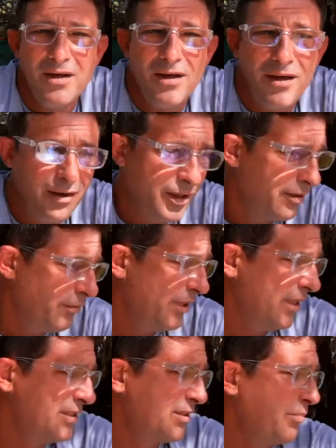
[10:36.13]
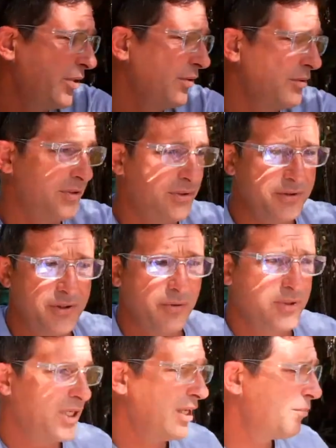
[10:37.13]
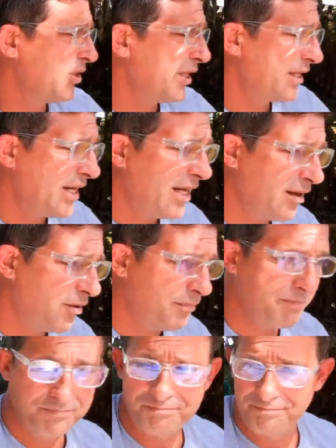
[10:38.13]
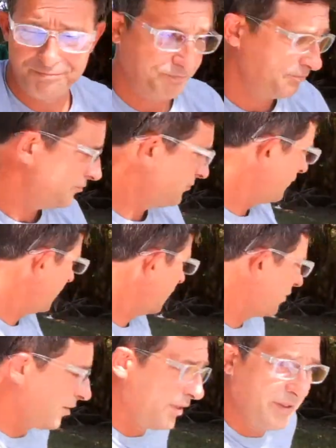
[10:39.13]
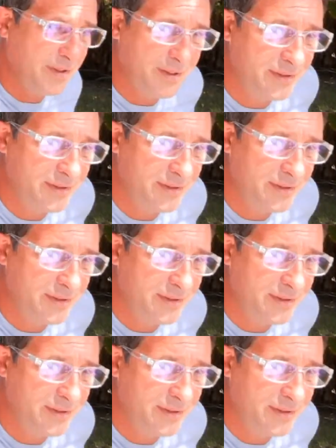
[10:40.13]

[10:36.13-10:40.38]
All right. Well, I suppose there's no time like now. All right. Yeah.